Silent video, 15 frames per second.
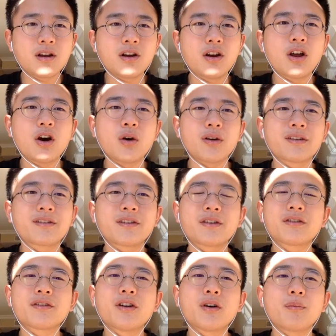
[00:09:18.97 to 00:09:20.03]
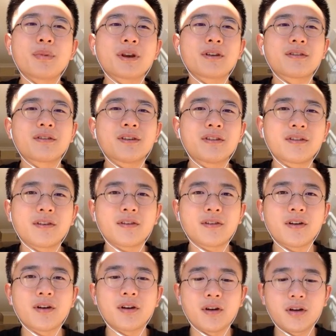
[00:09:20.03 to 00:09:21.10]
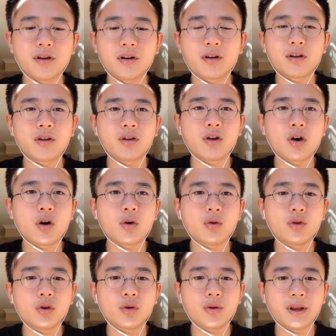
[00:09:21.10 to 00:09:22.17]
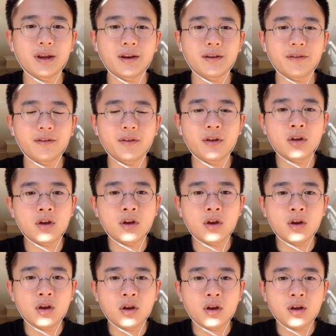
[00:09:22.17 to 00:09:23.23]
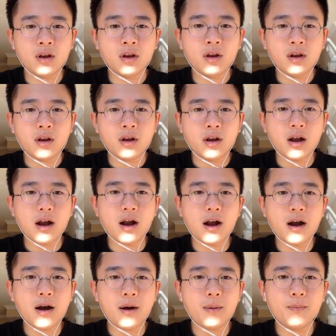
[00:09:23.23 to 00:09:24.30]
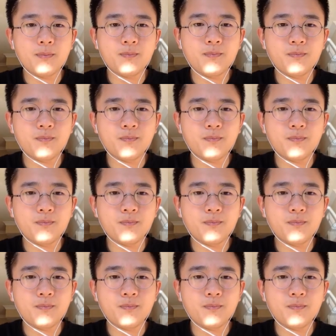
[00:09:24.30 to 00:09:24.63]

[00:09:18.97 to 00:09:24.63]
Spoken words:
No, there's no, because this is a whole new linked list. So